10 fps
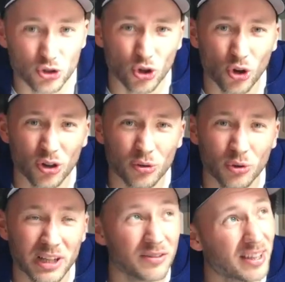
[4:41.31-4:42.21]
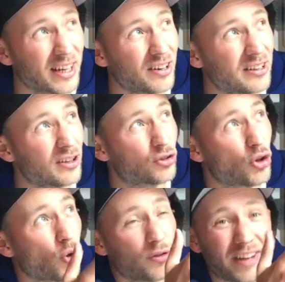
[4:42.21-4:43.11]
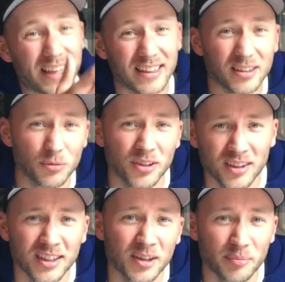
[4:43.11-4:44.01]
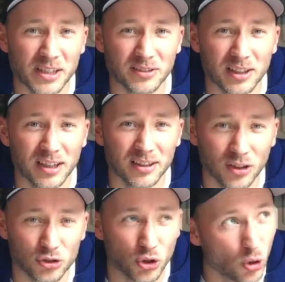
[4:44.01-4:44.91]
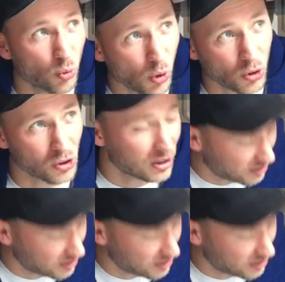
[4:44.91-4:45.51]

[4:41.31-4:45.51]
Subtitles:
troll who lives here in Trollveggen, basically the troll wall,